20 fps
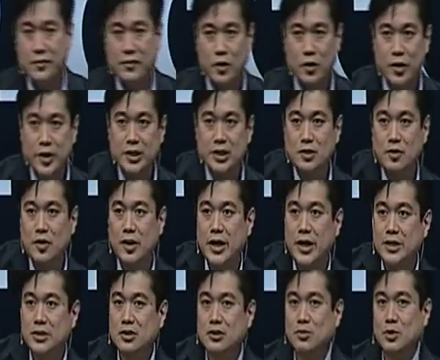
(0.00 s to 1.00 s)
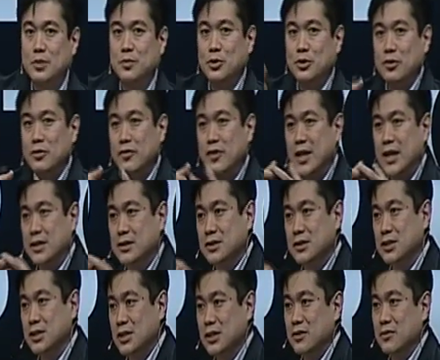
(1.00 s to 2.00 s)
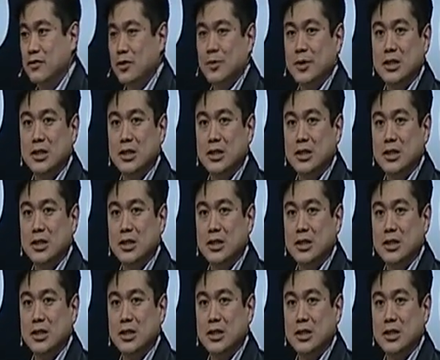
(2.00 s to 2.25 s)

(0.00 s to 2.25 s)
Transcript: Loic tries to remove that scene from the